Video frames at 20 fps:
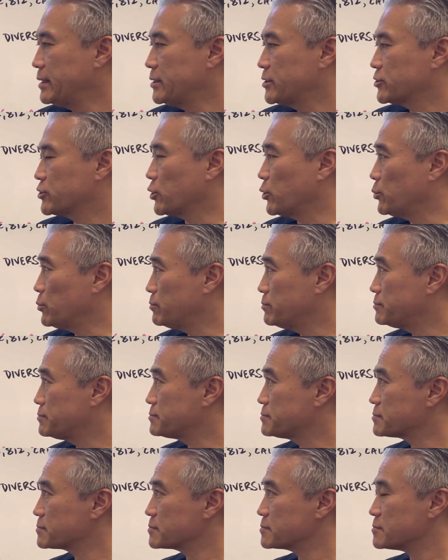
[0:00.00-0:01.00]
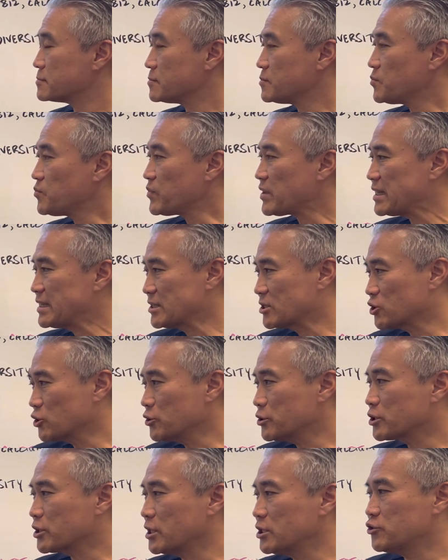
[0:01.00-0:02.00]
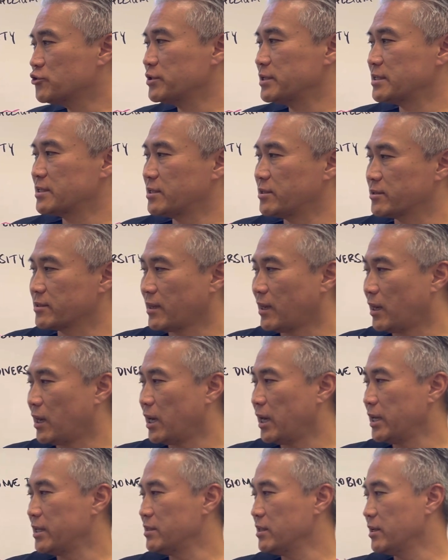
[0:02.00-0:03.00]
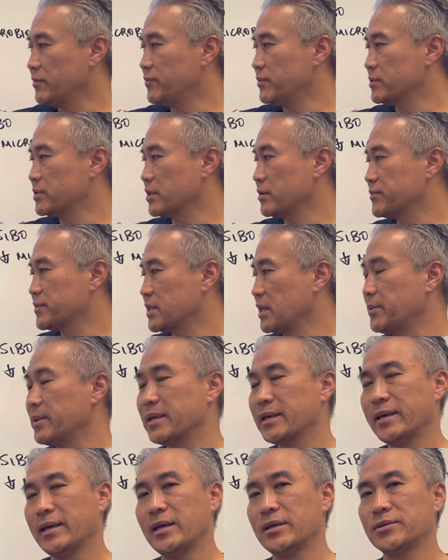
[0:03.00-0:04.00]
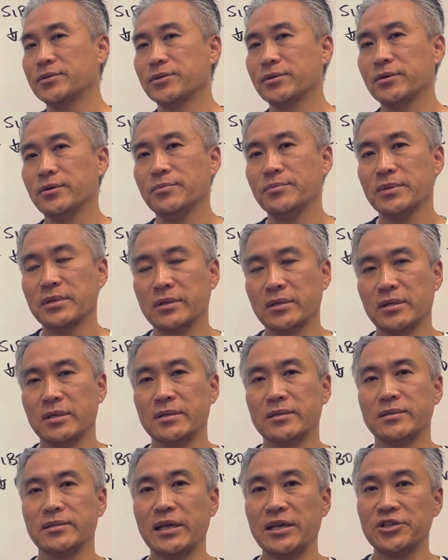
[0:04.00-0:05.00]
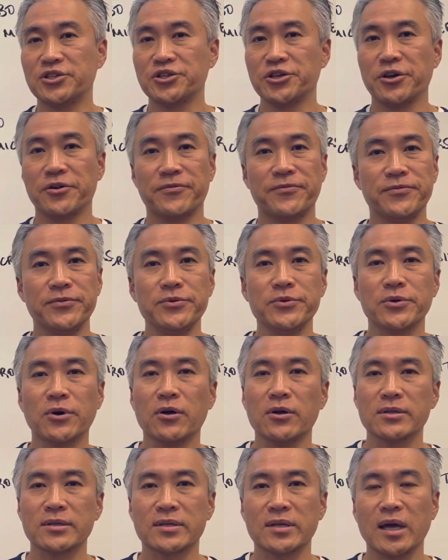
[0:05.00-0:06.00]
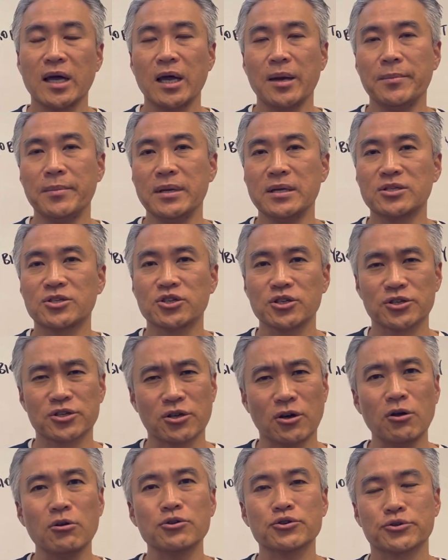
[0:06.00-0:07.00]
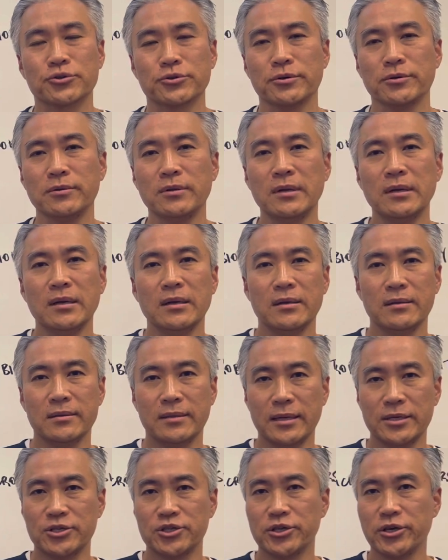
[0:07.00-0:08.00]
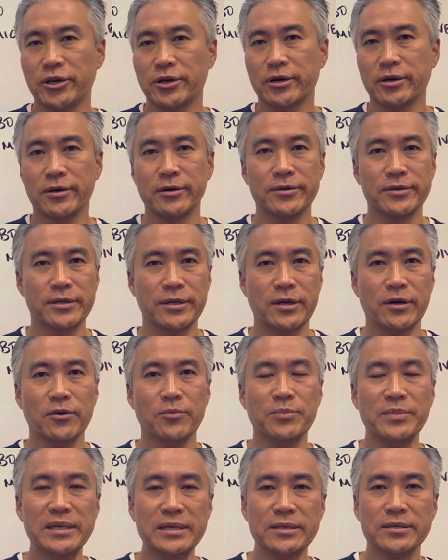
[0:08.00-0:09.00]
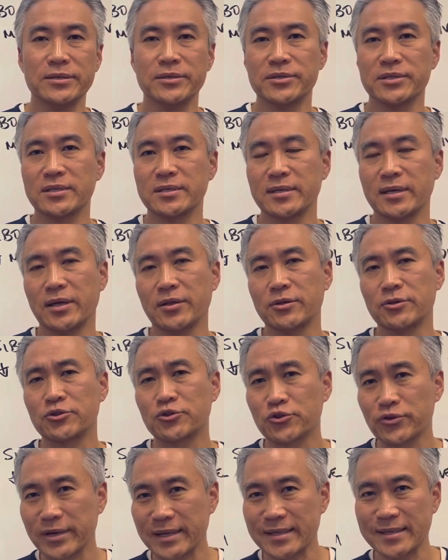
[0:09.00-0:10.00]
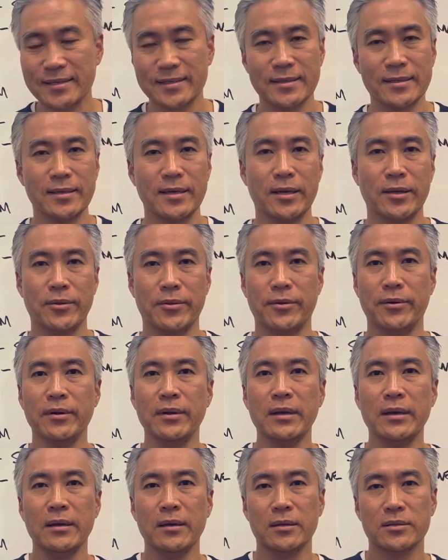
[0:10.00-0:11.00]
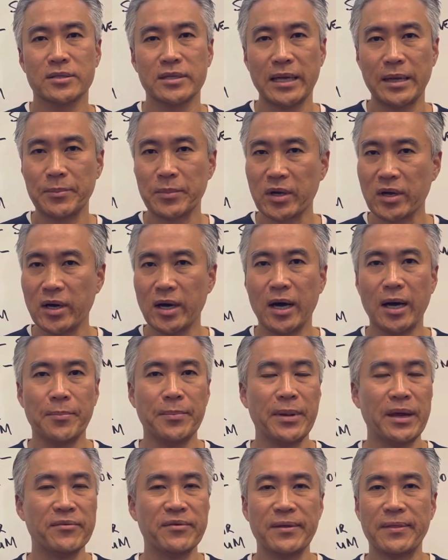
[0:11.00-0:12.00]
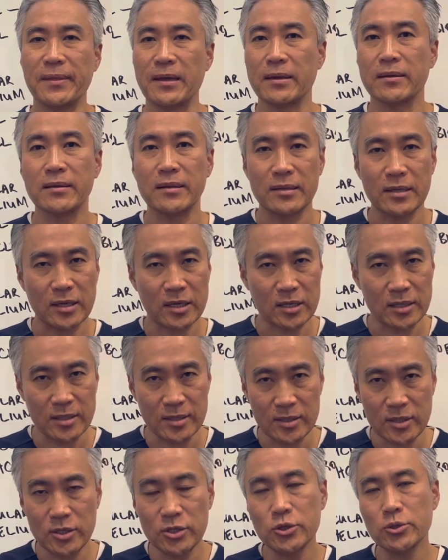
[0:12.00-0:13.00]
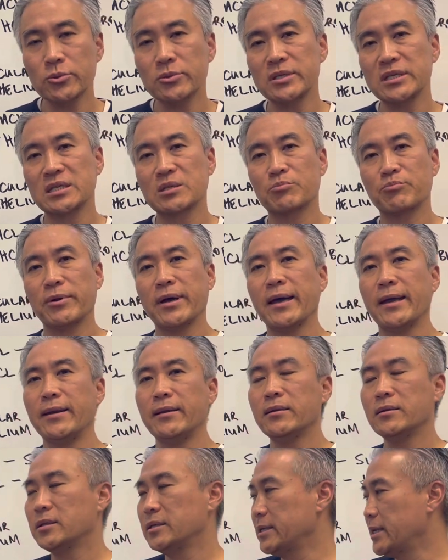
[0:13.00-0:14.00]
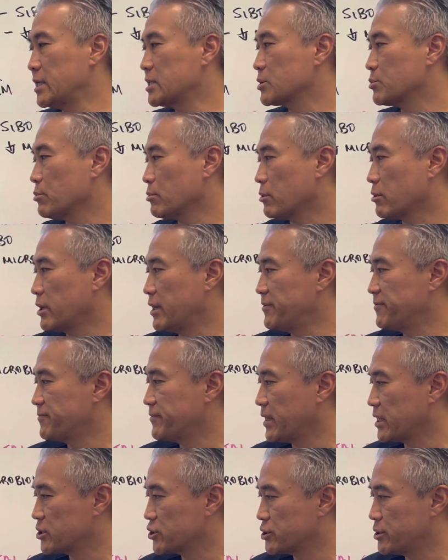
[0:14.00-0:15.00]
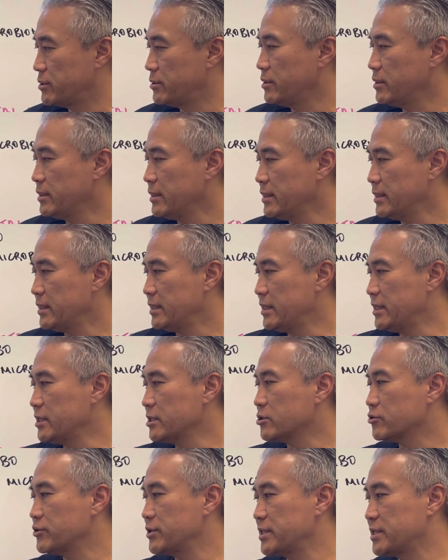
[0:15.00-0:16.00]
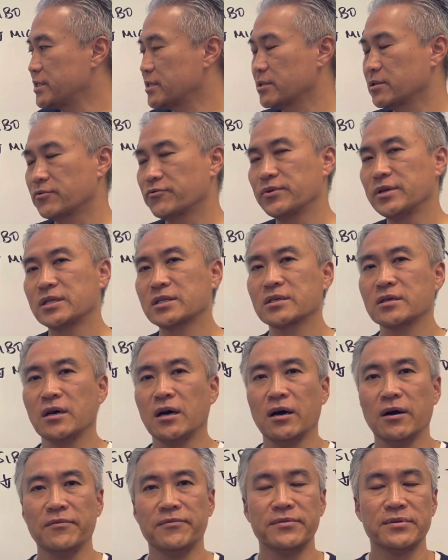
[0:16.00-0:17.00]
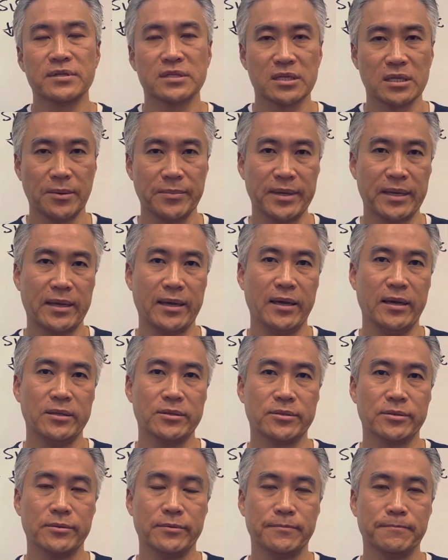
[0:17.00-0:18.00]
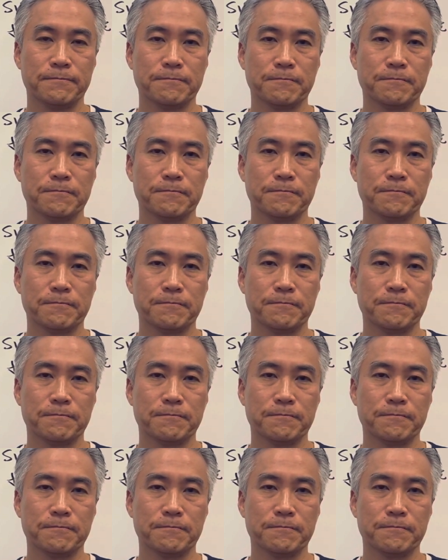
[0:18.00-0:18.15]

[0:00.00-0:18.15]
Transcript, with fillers: So, in certain countries, there's high levels of stomach cancer because they share food all the time. It's just cultural. They share, you know, meals together, drinks together, same cup, everything, and they continually spread the H. pylori infection, increasing the risk of stomach cancer.